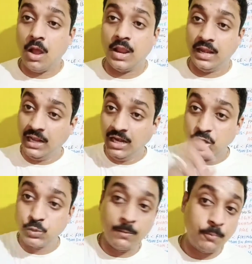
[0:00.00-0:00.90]
in English
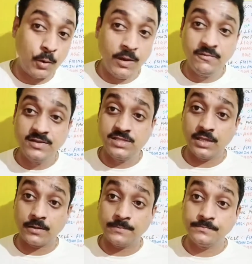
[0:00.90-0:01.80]
one proverb is
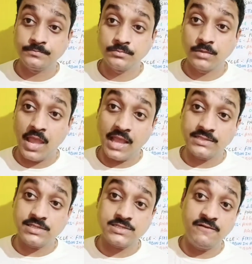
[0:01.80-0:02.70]
there
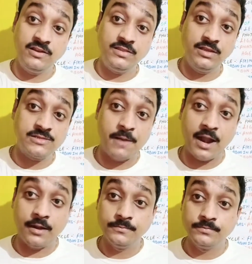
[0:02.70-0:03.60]
excess everything is
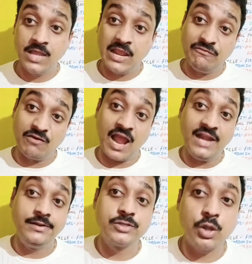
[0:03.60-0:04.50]
bad if light
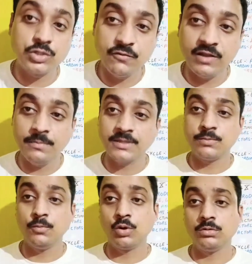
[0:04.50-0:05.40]
is also very much
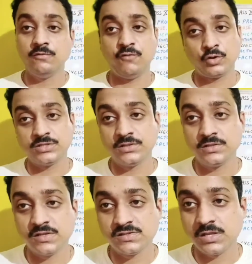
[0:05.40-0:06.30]
more
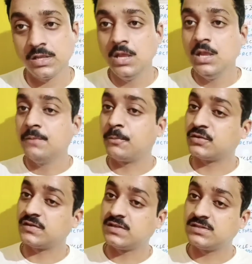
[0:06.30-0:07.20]
photosynthesis
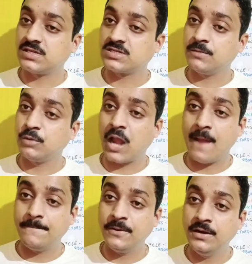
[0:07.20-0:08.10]
process is disturbed or
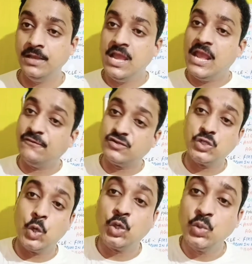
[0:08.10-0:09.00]
hampered if
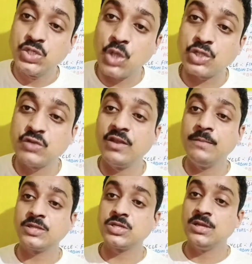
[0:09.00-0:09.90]
CO2 is also very
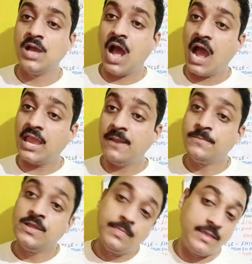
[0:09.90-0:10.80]
much high then